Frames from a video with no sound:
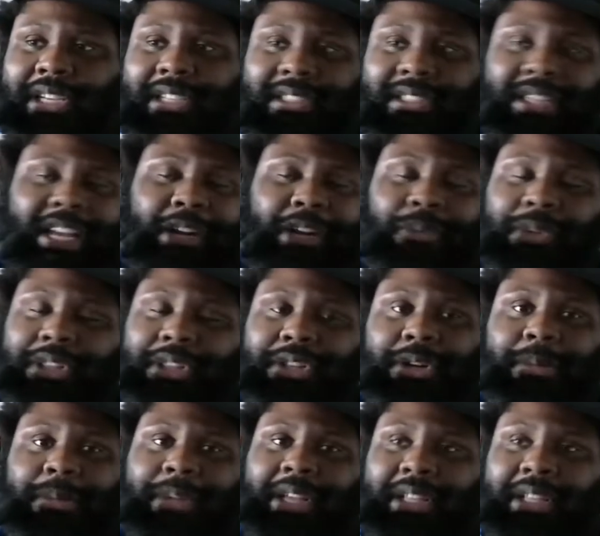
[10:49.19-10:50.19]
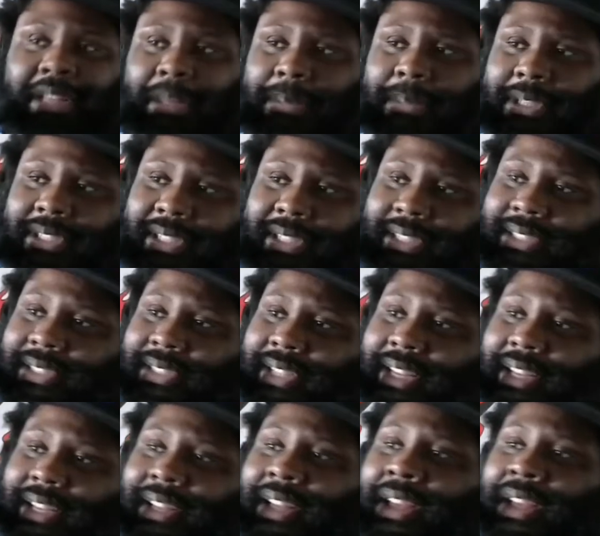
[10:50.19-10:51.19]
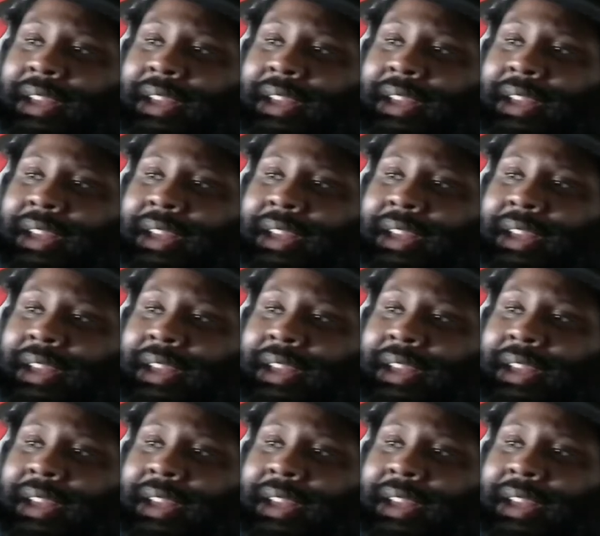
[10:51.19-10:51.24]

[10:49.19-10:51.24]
because I don't want there to be a limit to this thing.